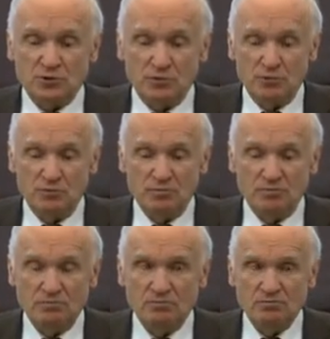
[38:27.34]
and I
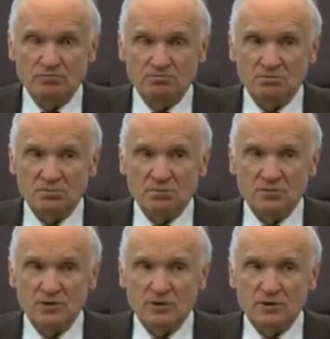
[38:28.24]
can't help
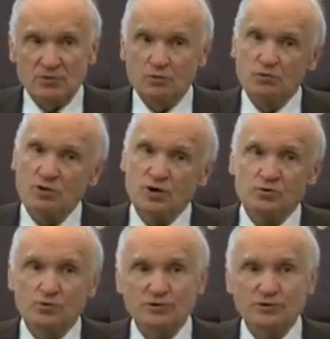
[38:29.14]
it because